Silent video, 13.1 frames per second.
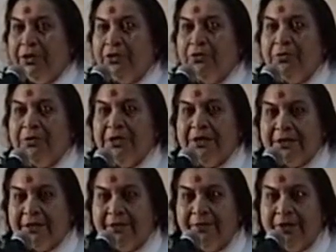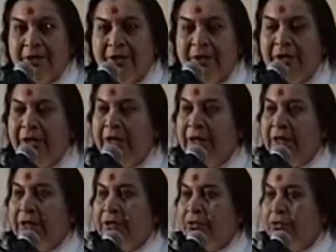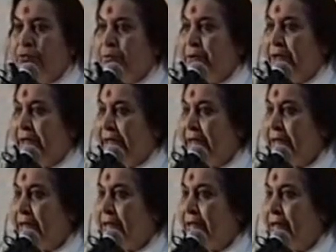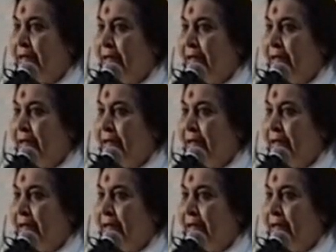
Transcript: is to be discovered, is to be nourished,